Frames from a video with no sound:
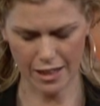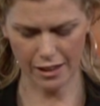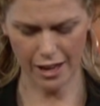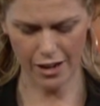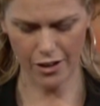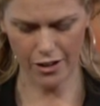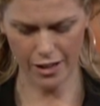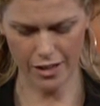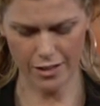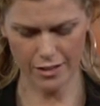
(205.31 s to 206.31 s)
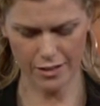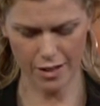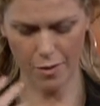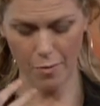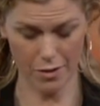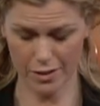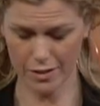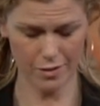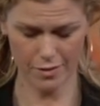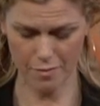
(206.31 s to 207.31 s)
the letter is,
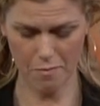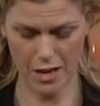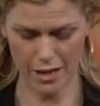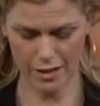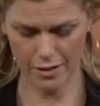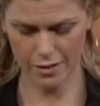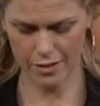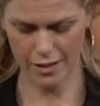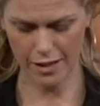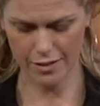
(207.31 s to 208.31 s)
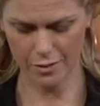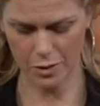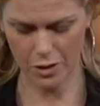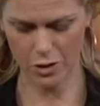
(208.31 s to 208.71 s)
amongst many sentences we could